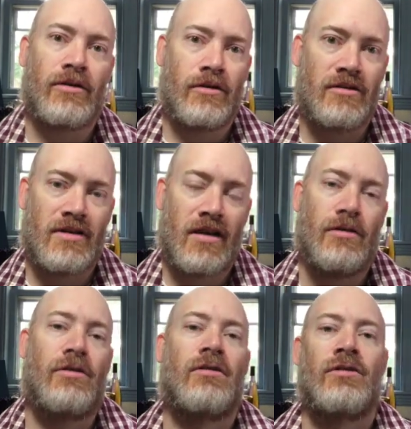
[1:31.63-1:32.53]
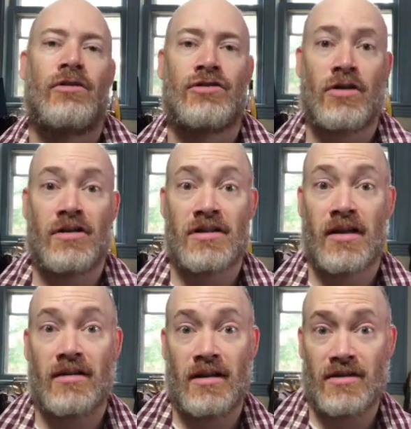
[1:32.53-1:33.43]
your intent, you're charging
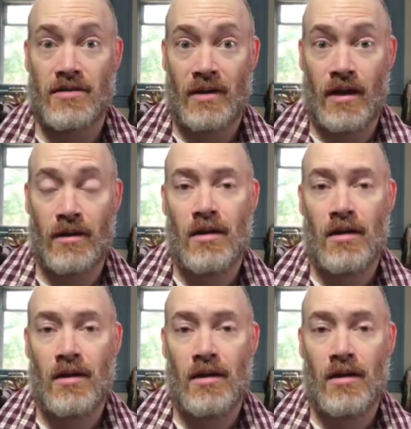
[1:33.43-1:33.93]
it then as well.